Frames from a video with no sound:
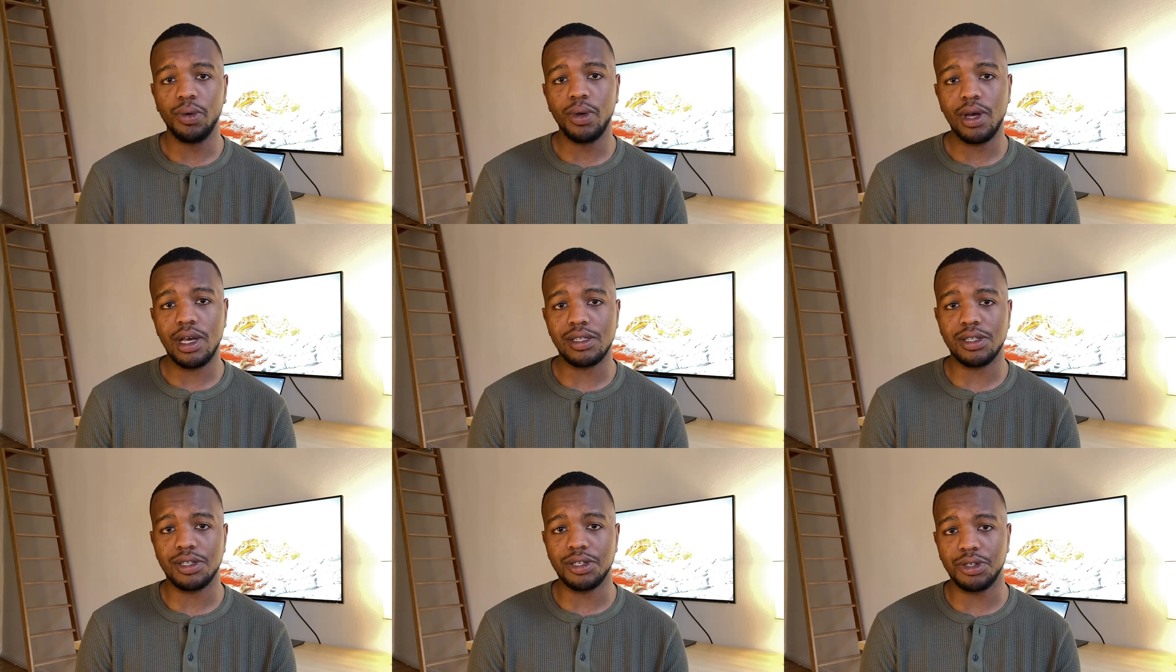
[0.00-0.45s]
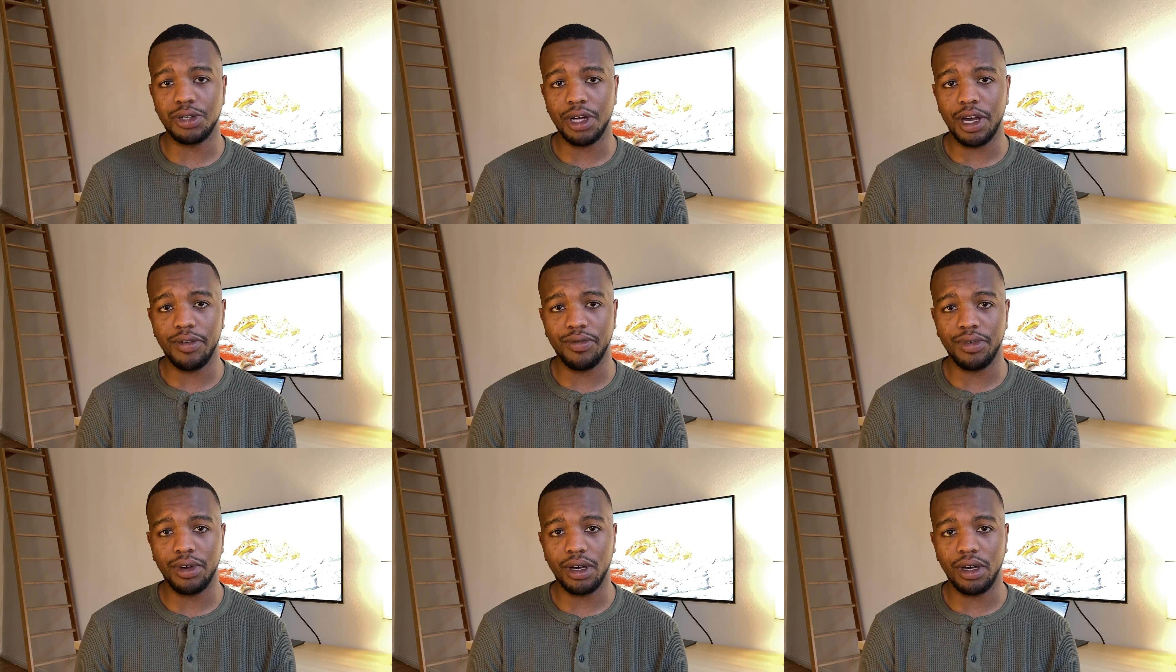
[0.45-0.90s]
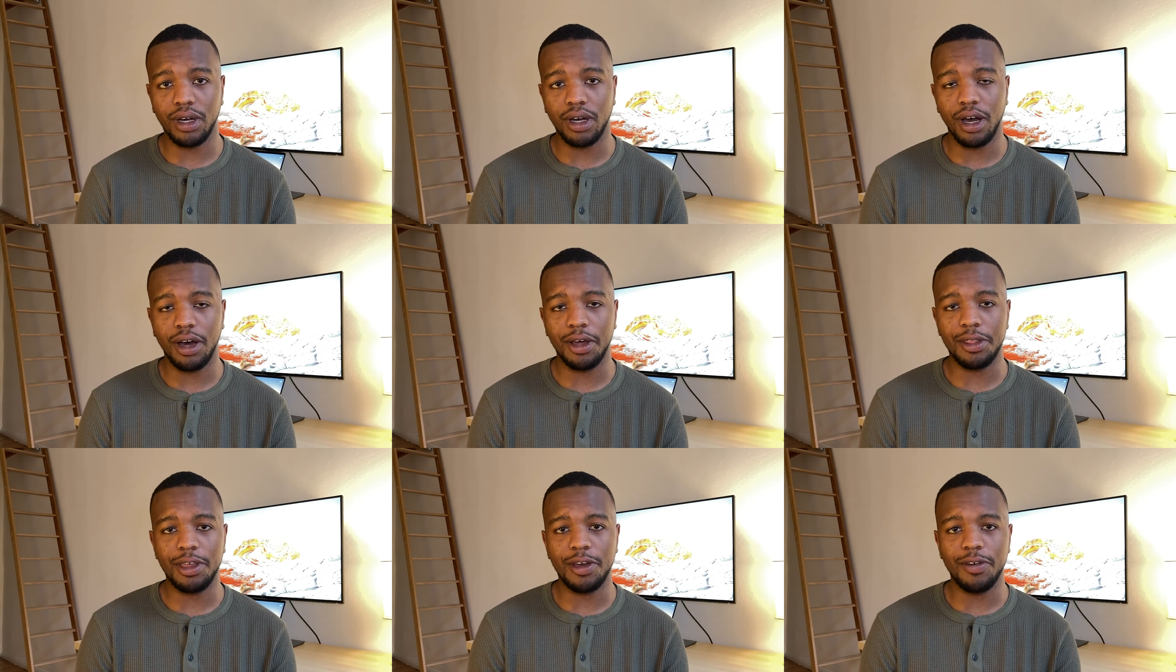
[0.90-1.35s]
as a driver
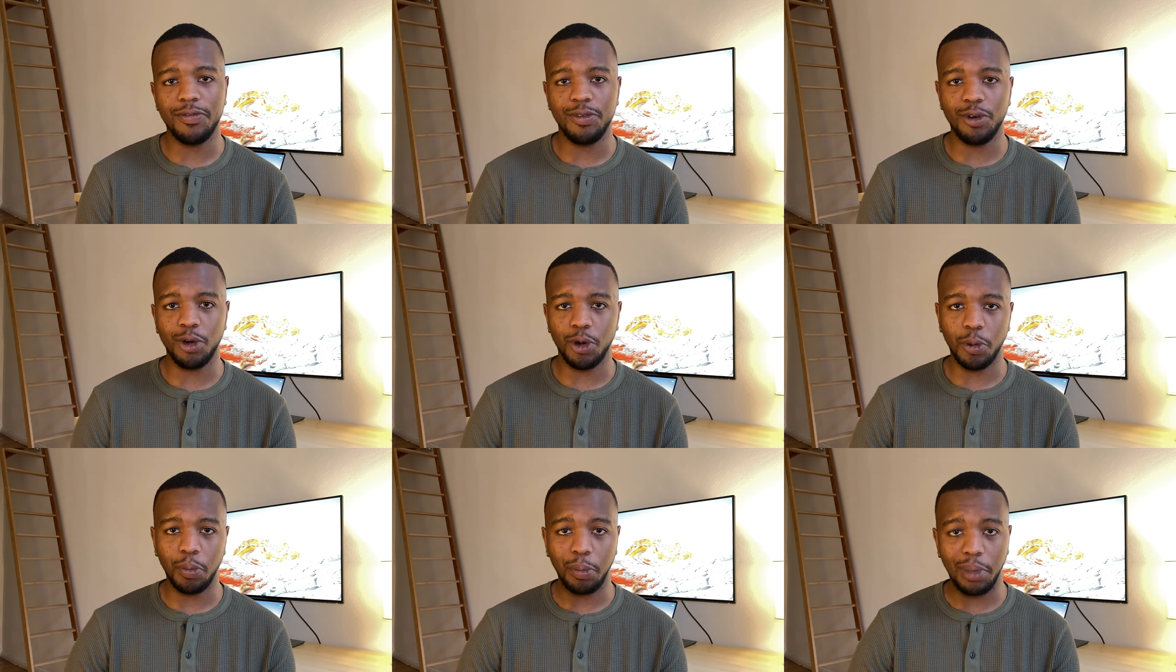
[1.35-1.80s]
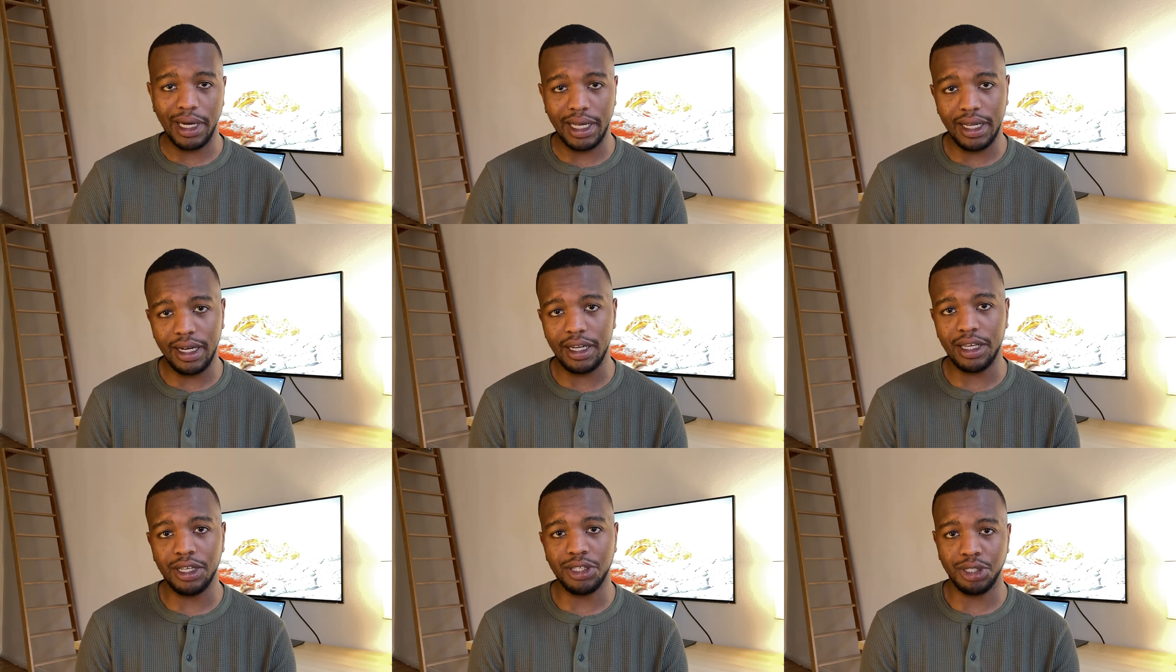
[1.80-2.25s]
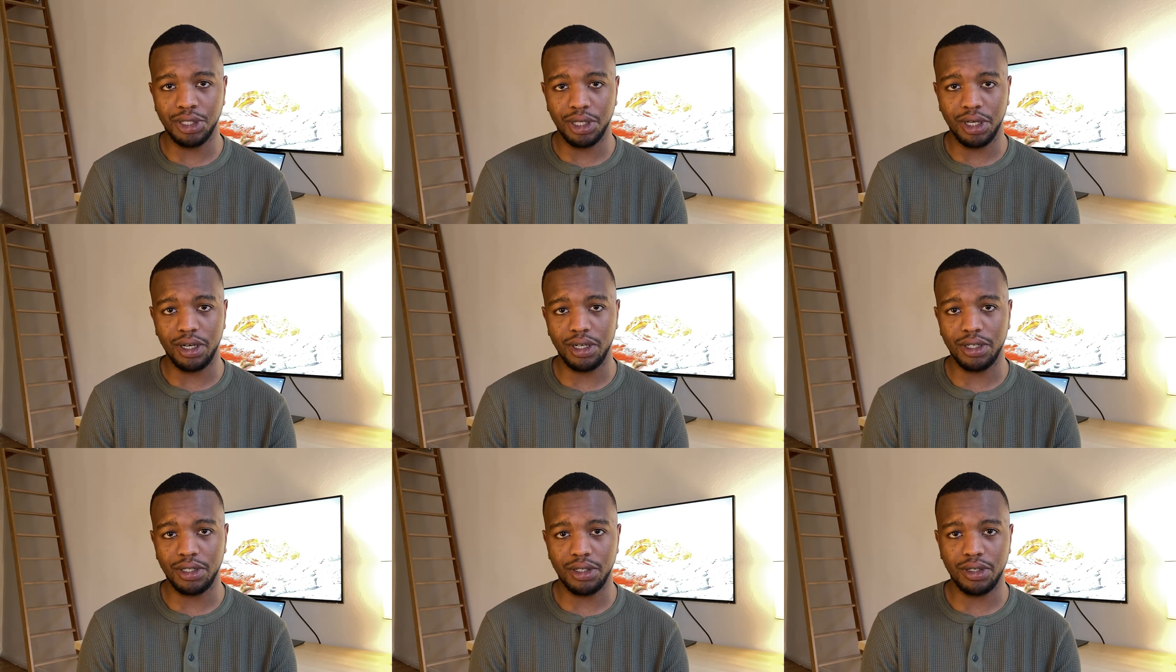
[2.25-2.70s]
are therefore completely in
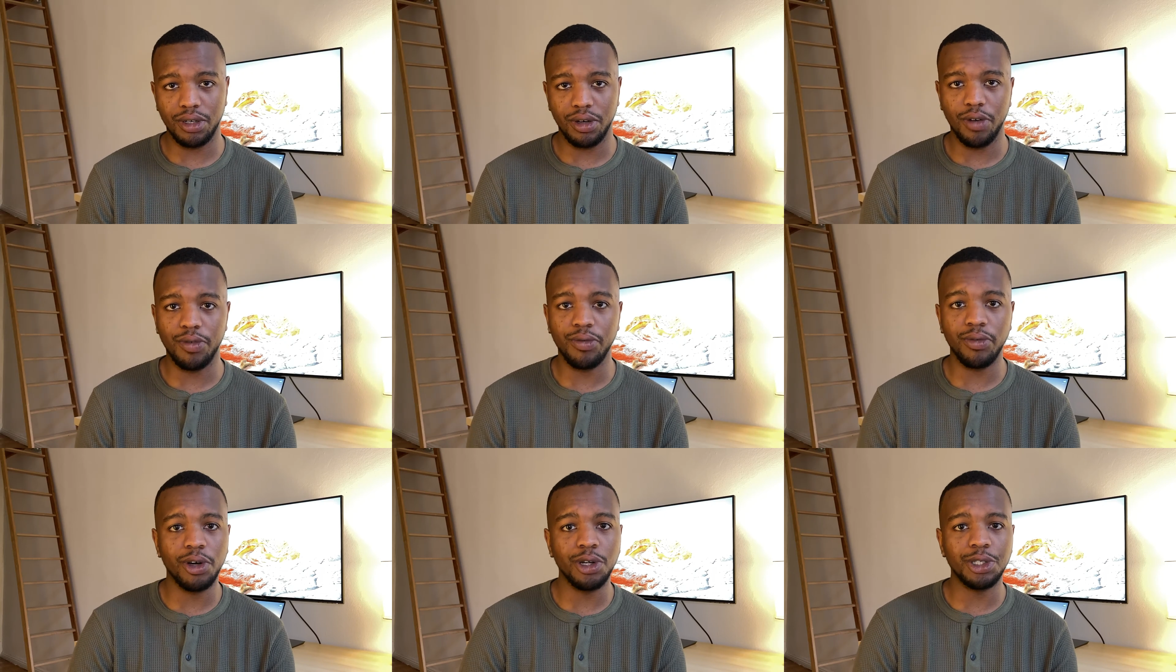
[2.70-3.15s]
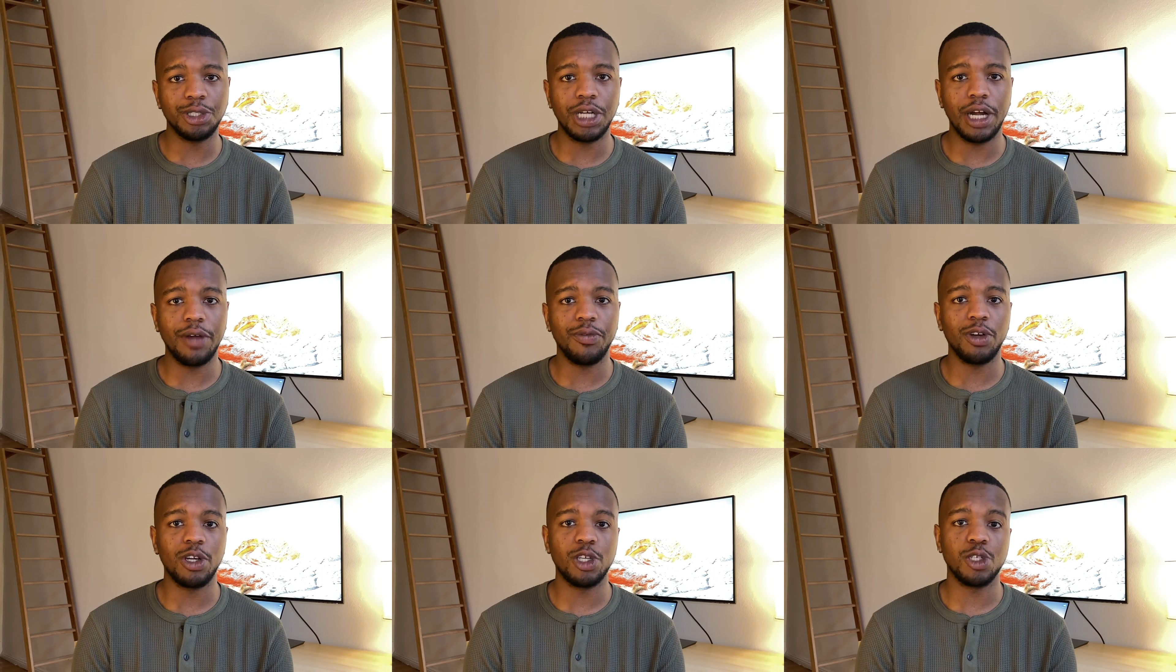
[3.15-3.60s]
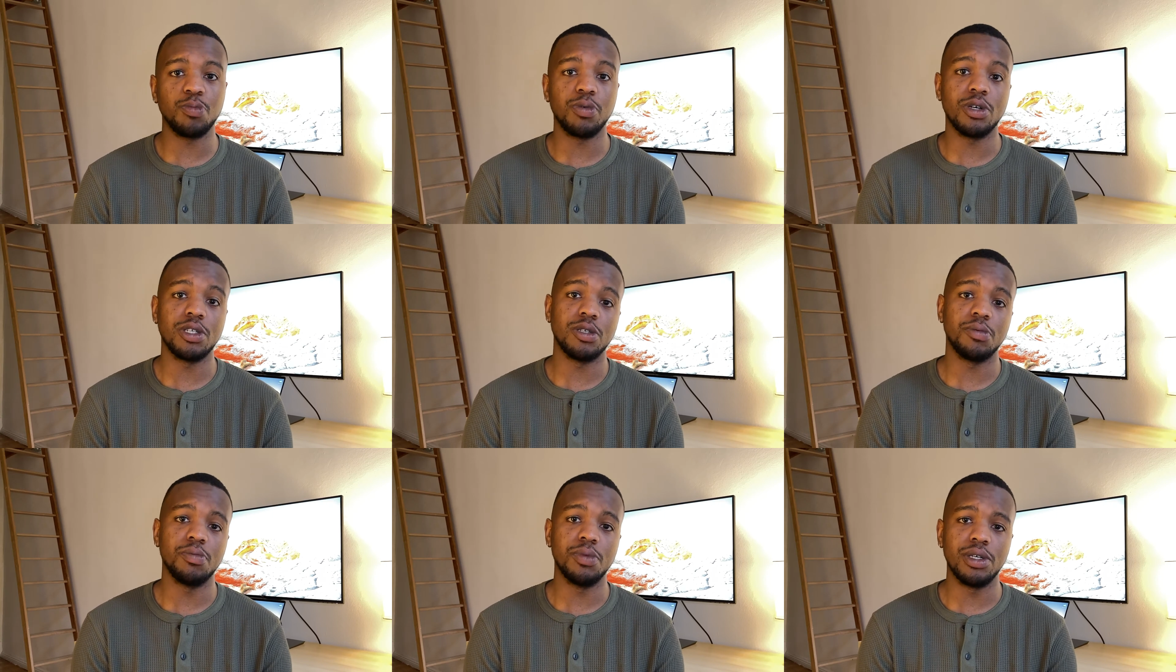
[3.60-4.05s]
charge of all driving
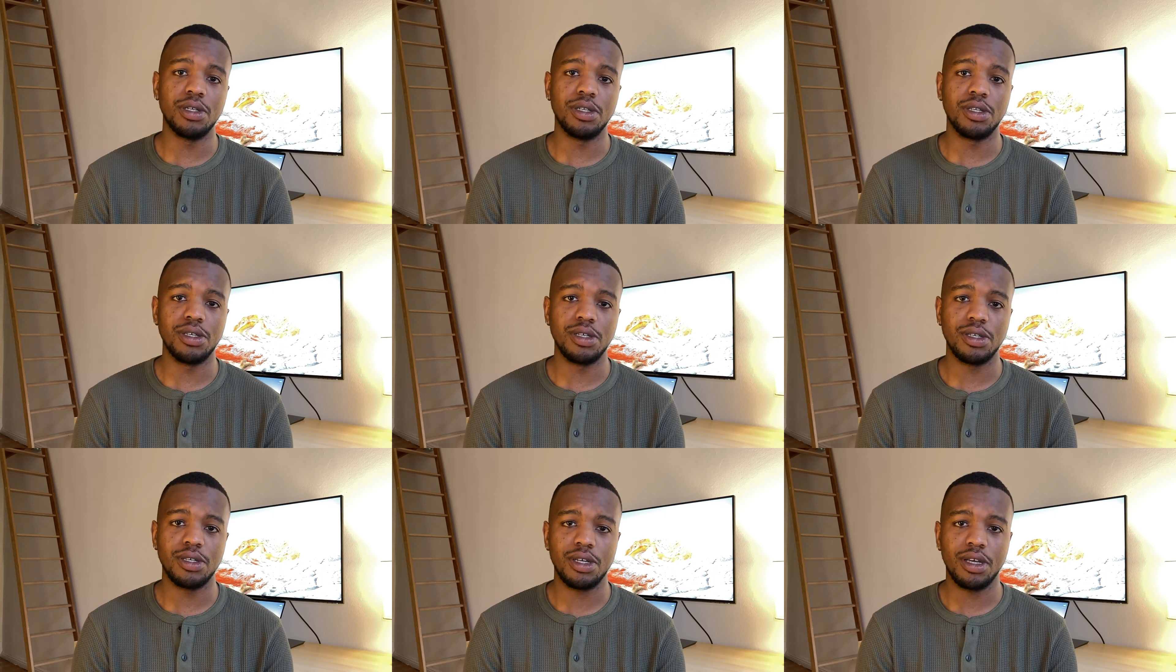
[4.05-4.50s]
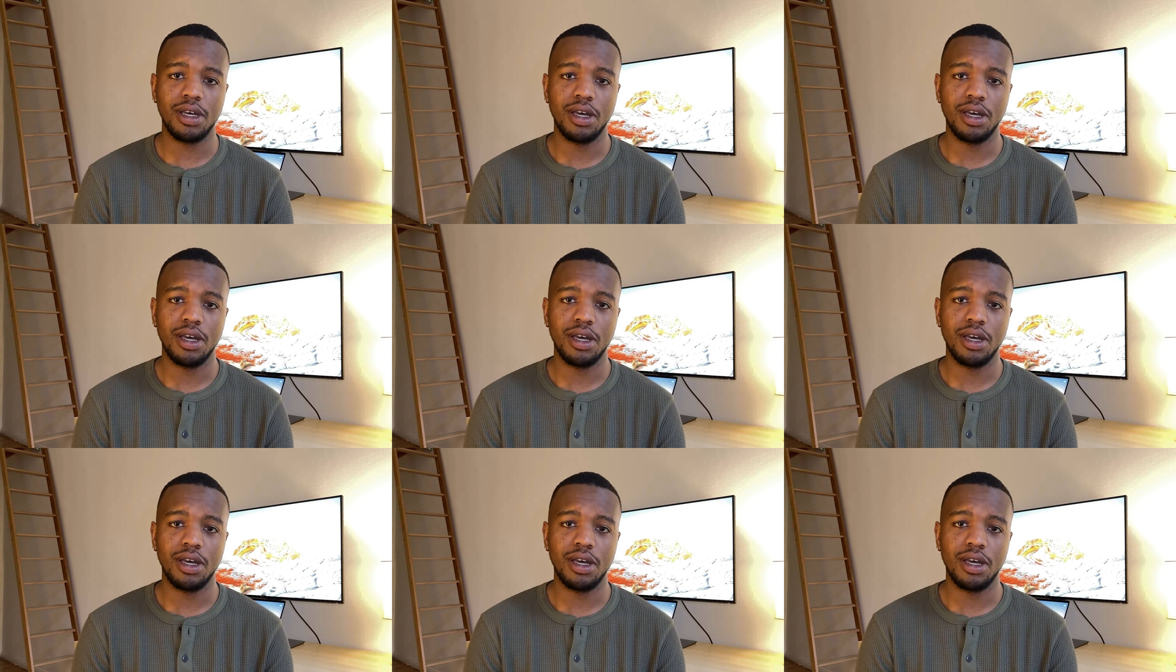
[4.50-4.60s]
responsibilities,